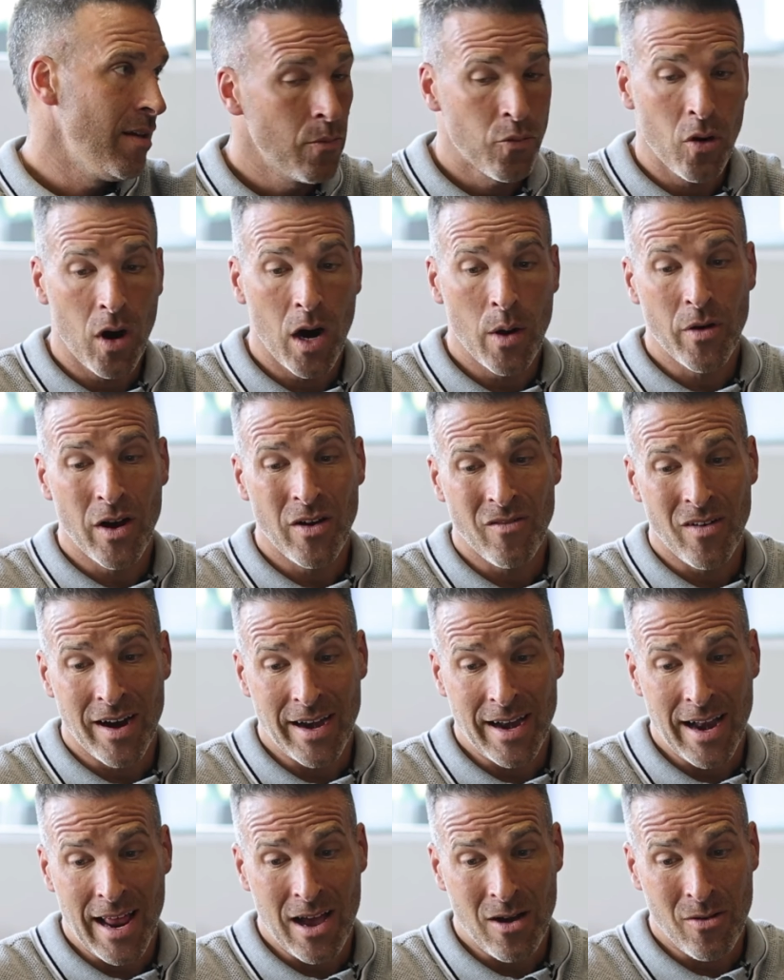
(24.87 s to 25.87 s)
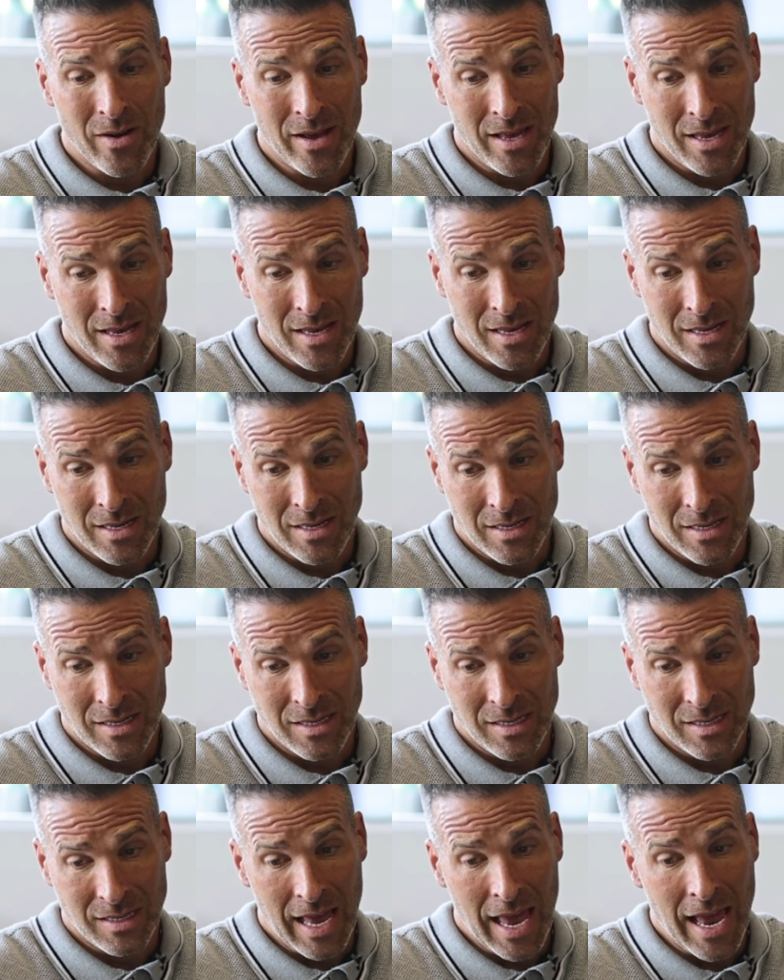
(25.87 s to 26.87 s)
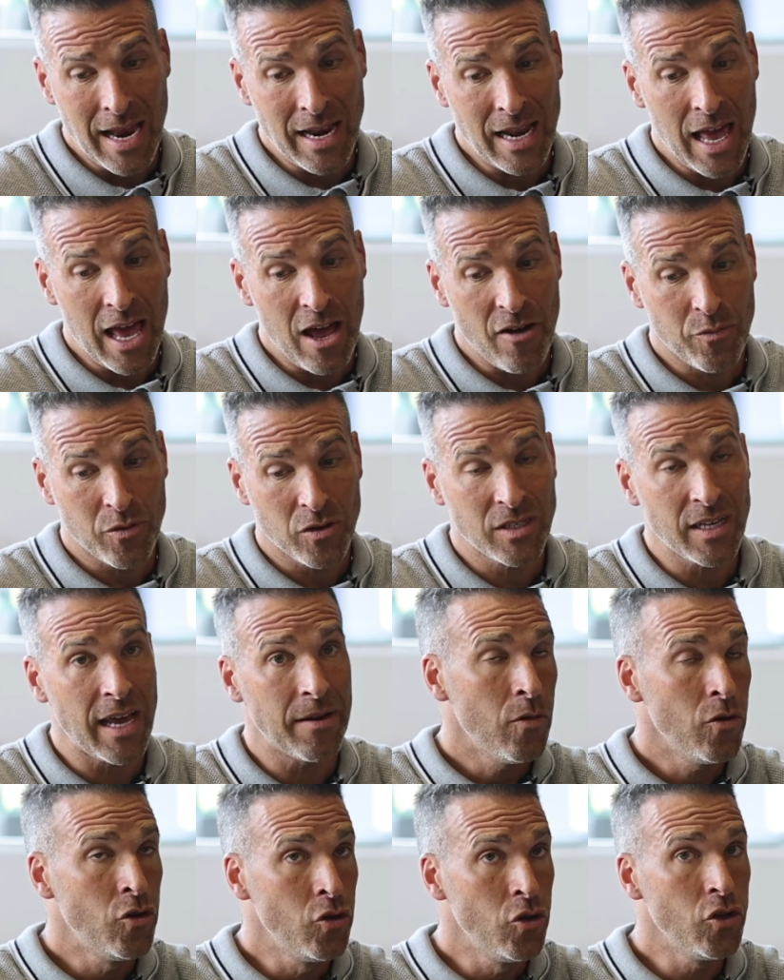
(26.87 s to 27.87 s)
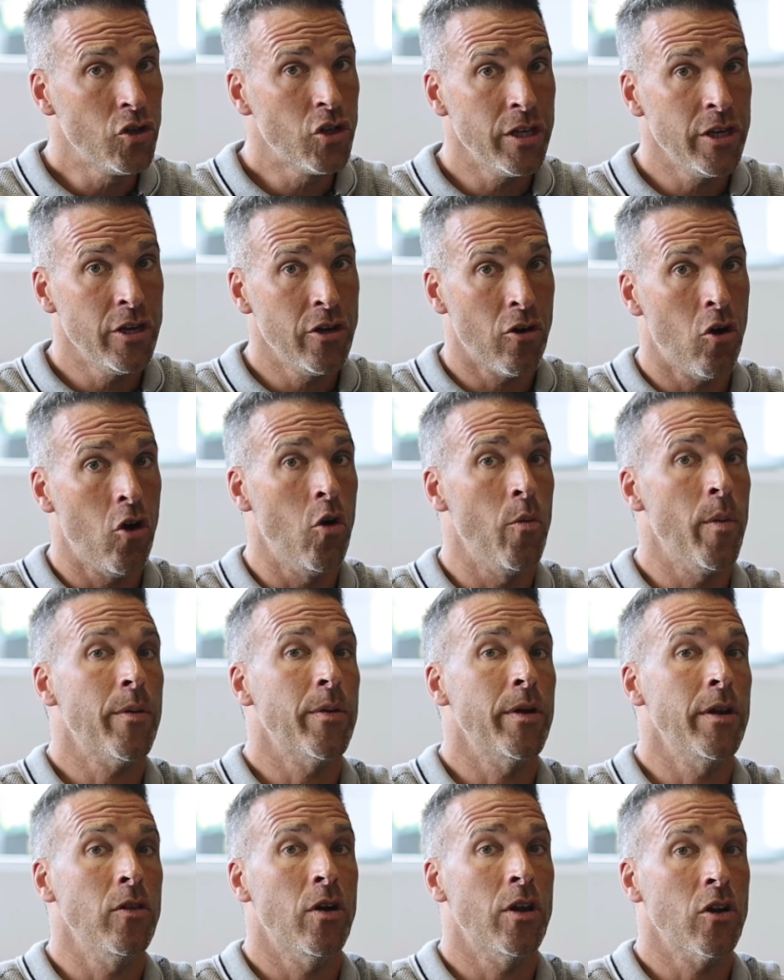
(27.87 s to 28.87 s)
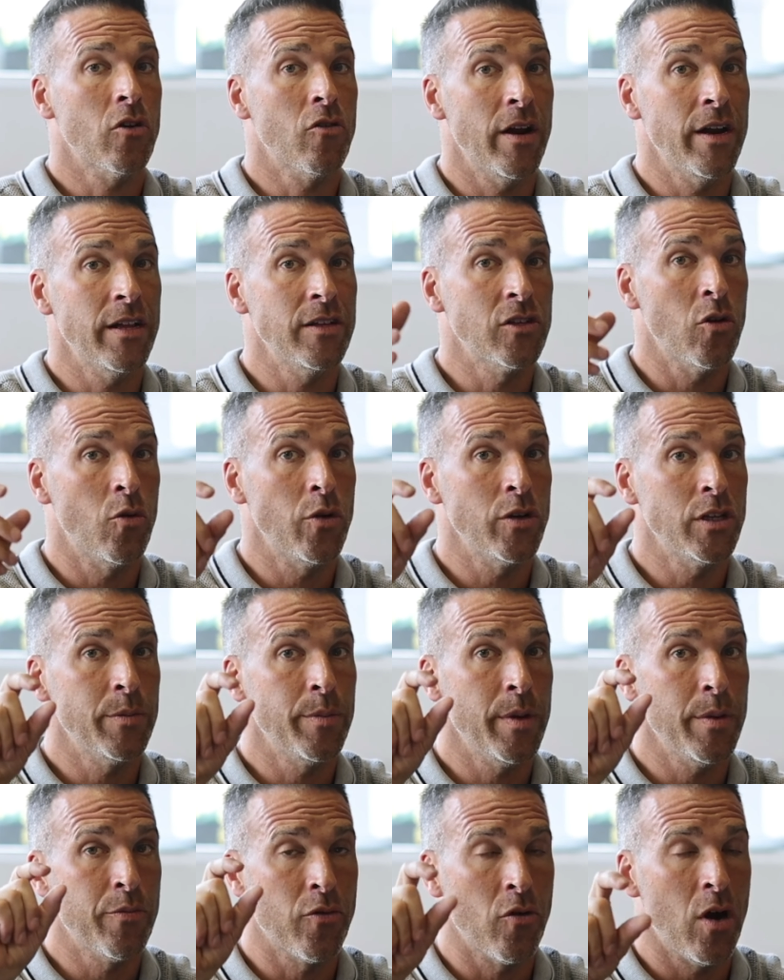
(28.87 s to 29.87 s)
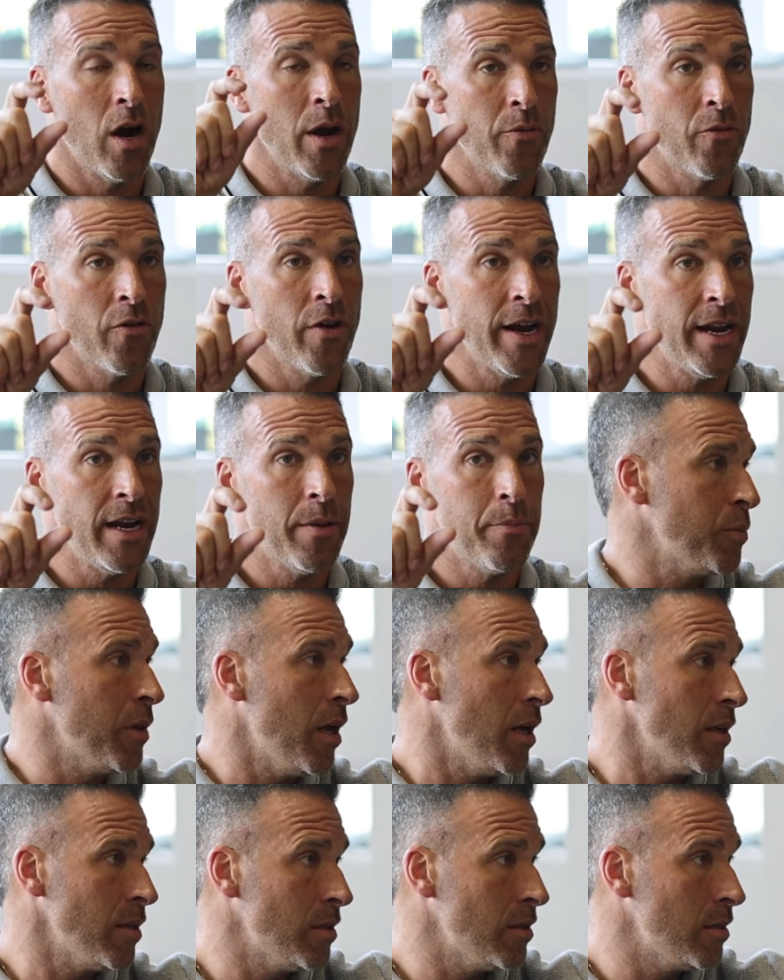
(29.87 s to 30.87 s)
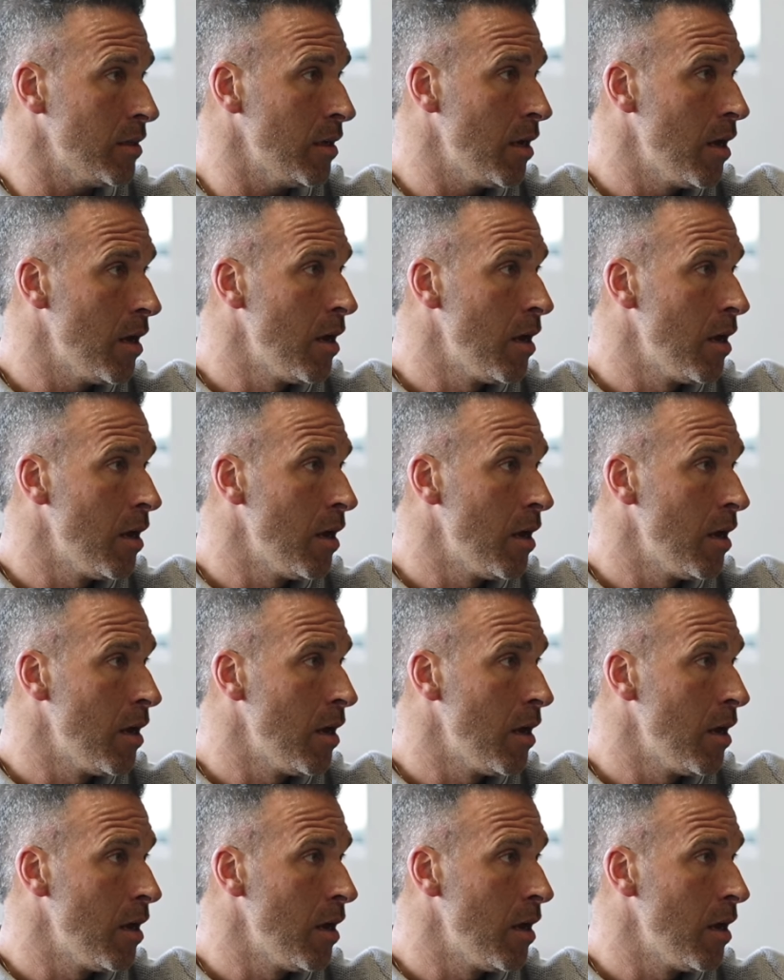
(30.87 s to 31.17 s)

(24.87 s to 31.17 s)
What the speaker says: Prime rate right now is 8.5%. Usually your home equity line of credit is going to be prime rate plus.